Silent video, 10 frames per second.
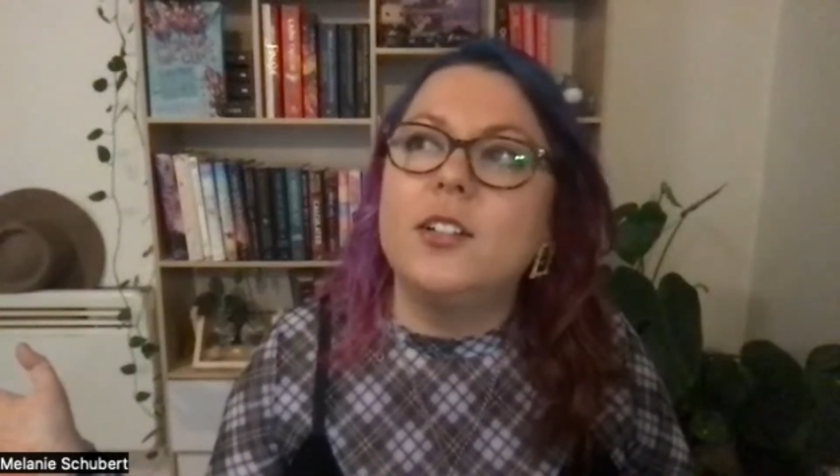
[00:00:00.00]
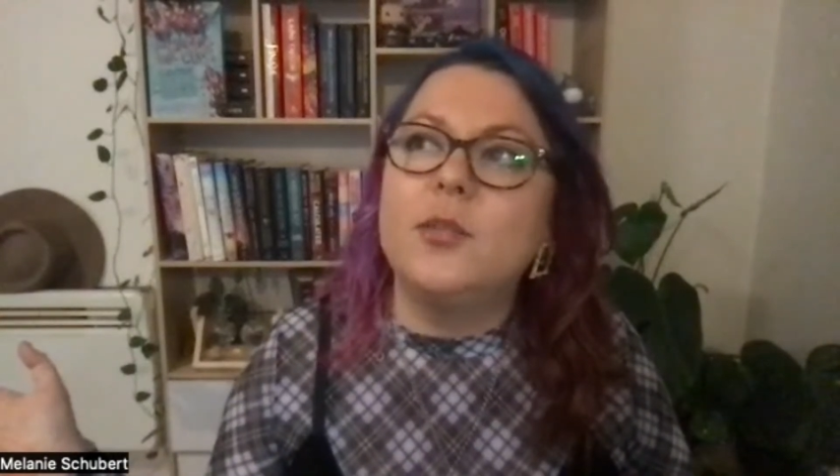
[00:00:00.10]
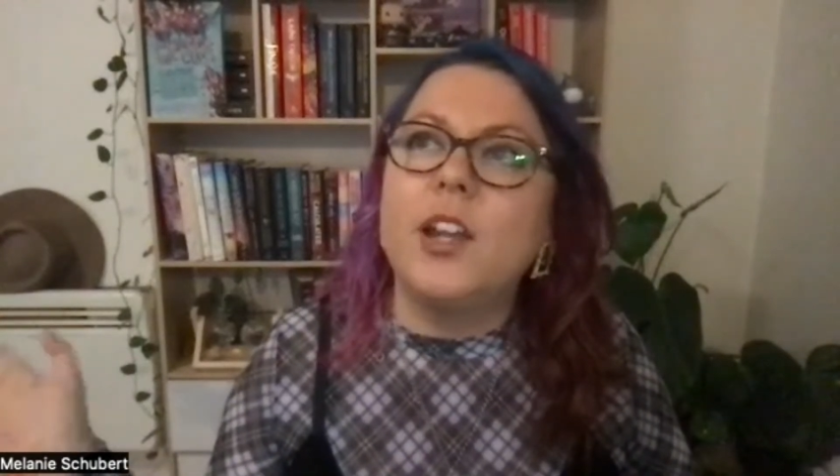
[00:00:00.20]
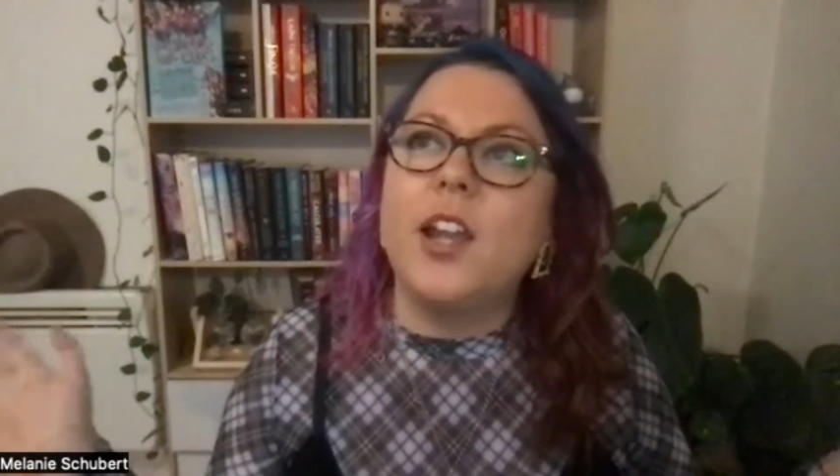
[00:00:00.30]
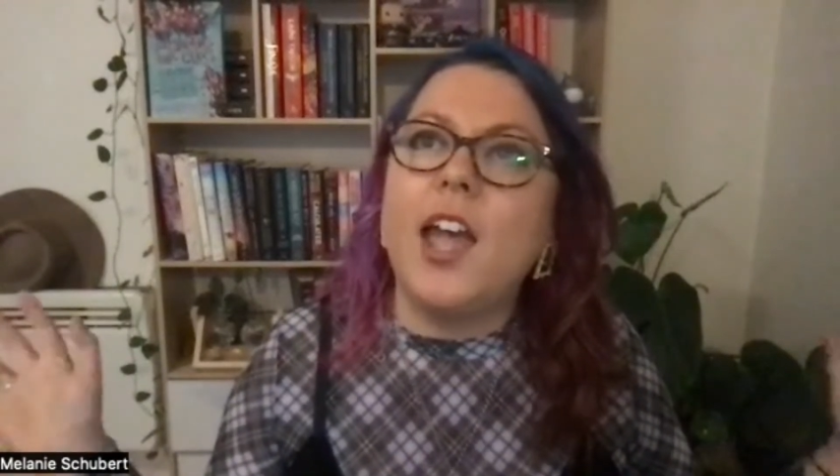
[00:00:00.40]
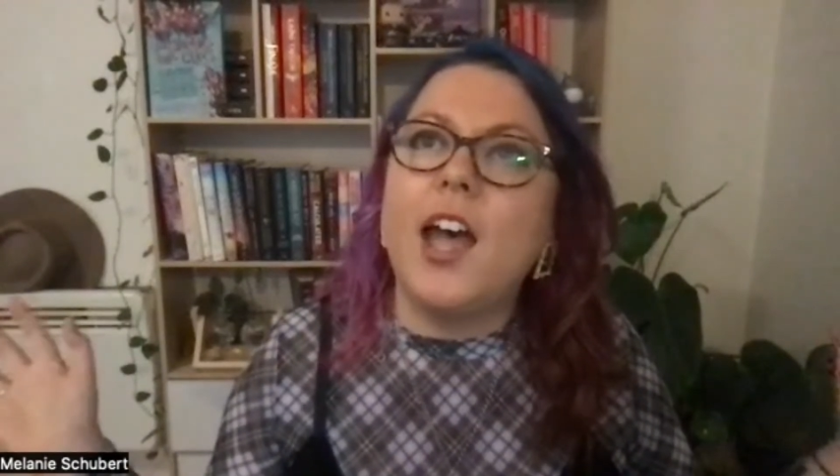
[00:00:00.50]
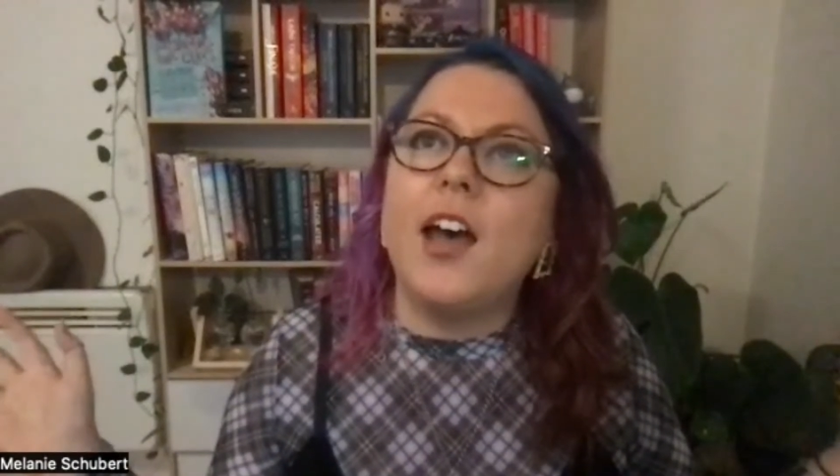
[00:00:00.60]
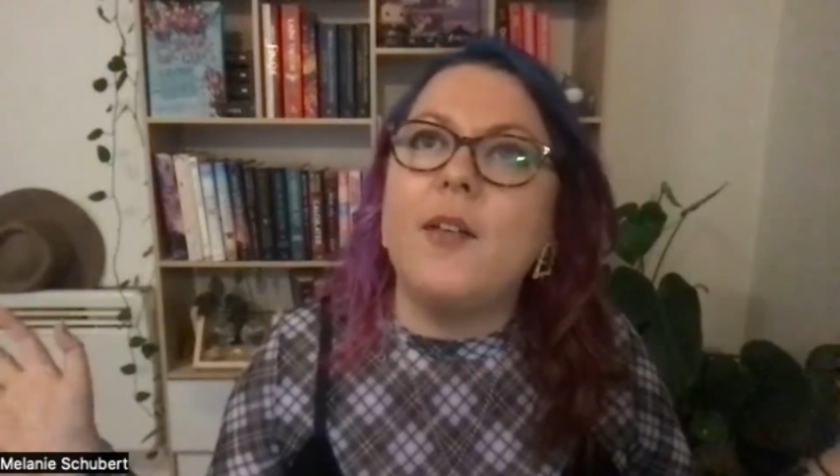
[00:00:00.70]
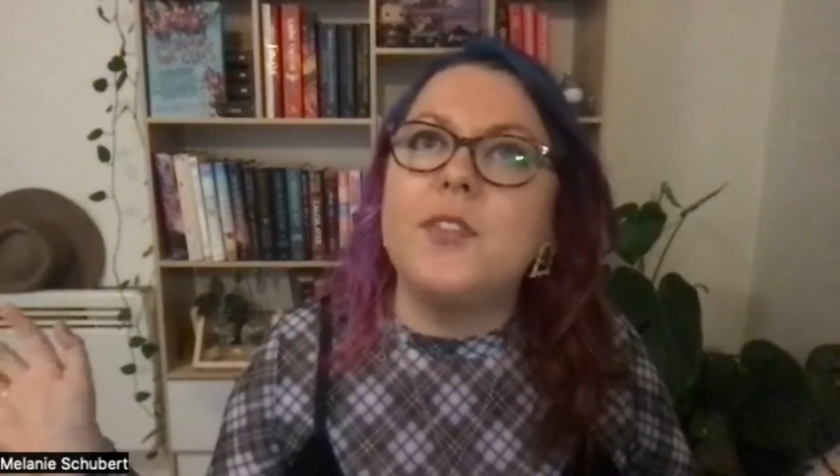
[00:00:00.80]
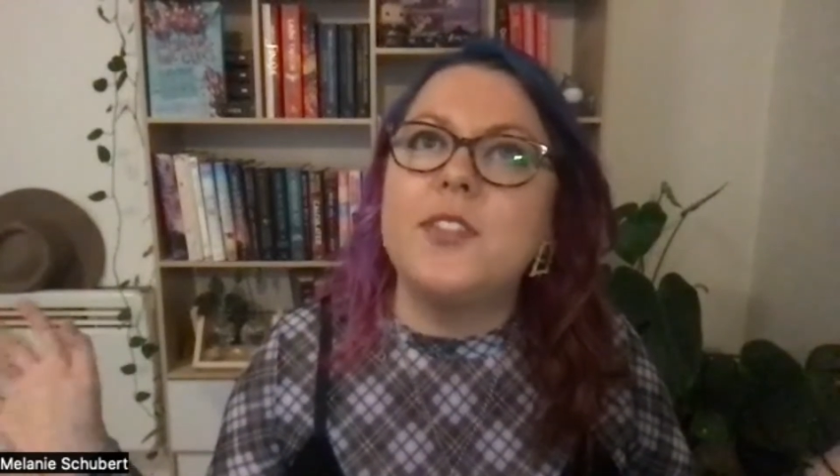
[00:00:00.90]
when I
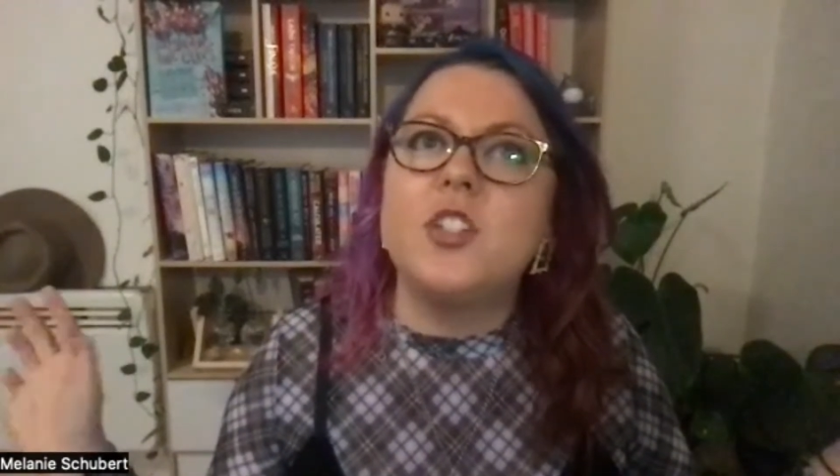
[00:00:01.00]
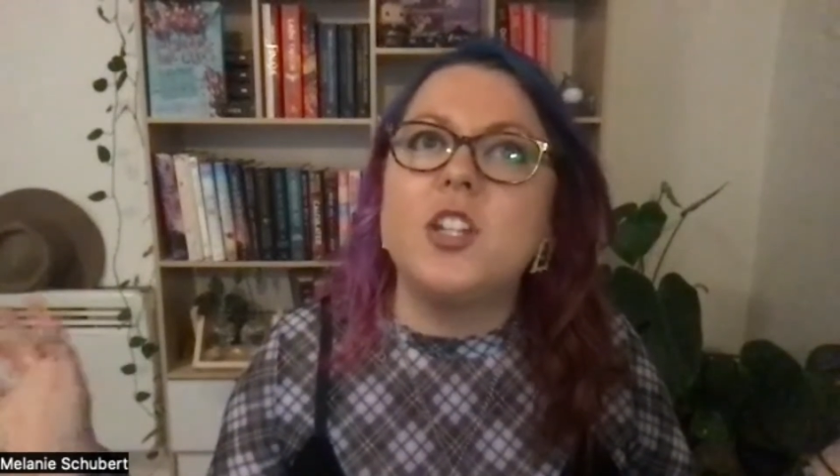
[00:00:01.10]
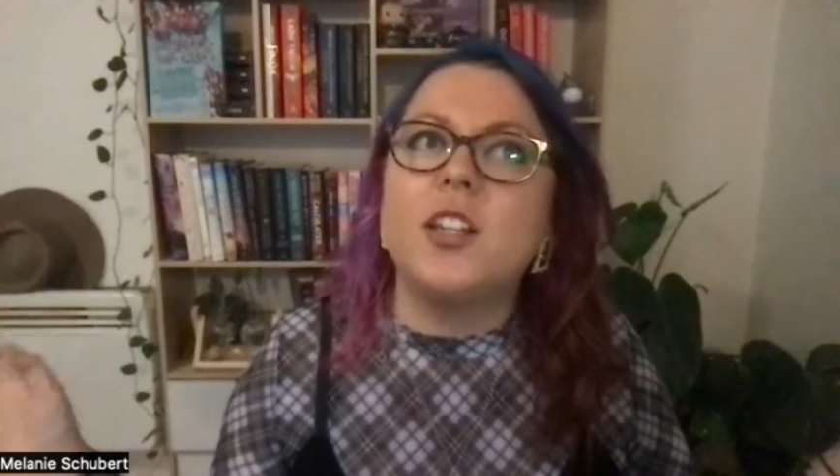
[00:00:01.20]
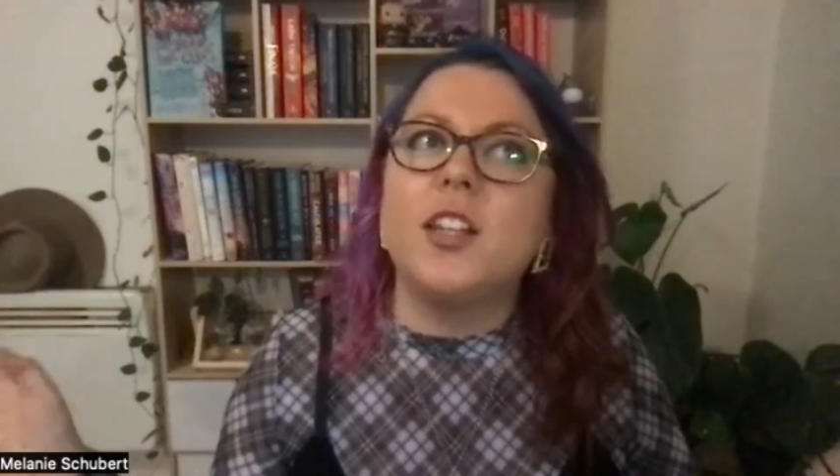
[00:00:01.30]
have such a